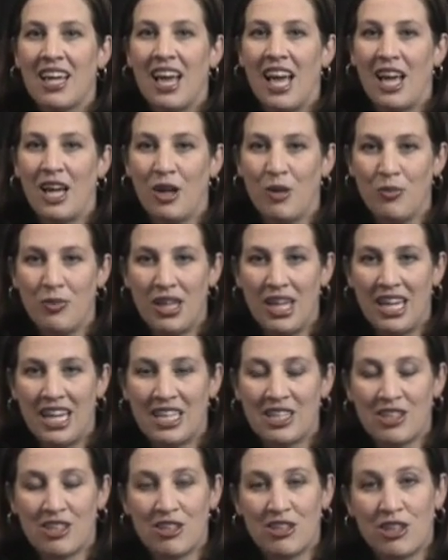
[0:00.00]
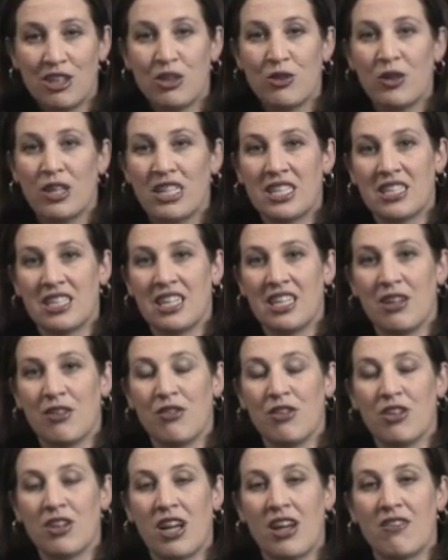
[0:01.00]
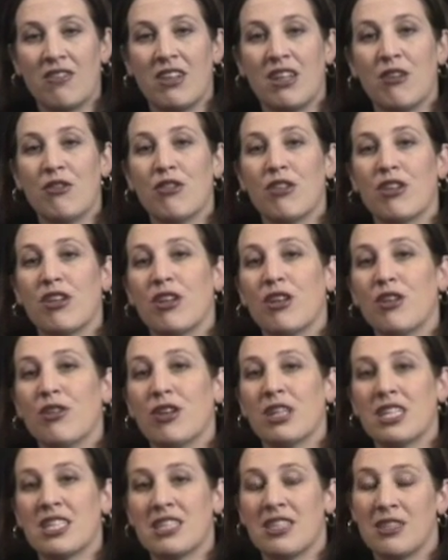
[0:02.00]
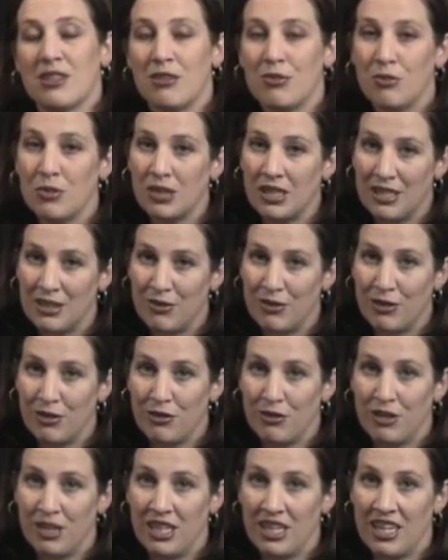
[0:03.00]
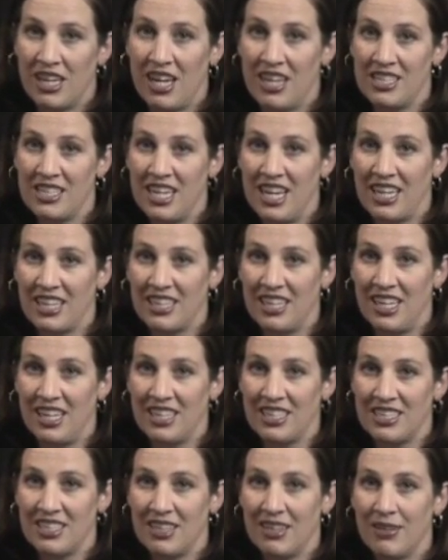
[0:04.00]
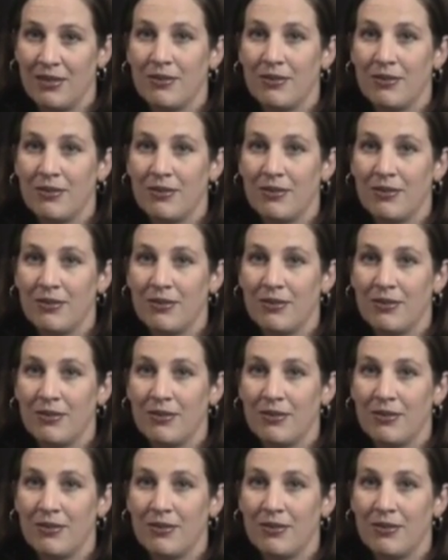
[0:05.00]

I hope that answers your question. If you have any further questions, please feel free to contact us.